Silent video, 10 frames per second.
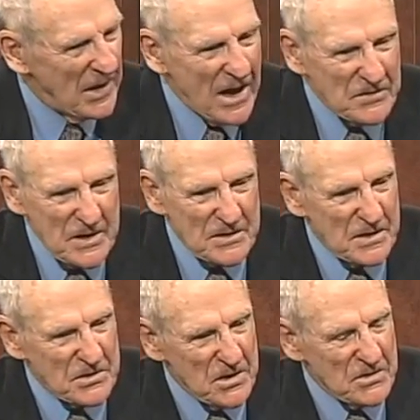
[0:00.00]
as these
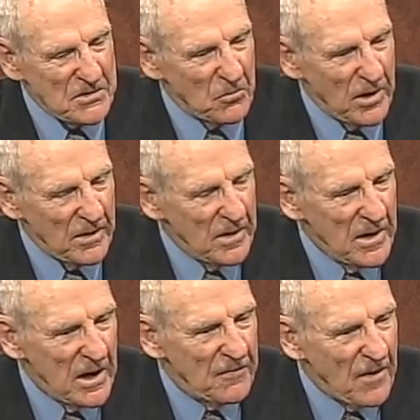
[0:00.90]
decisions went,
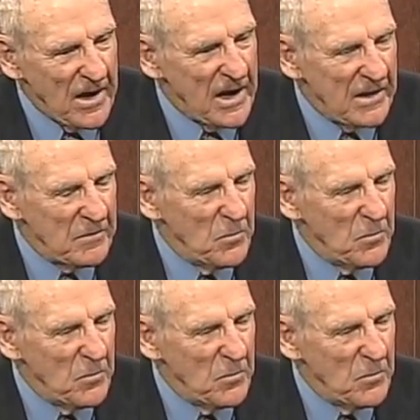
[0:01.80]
if I hadn't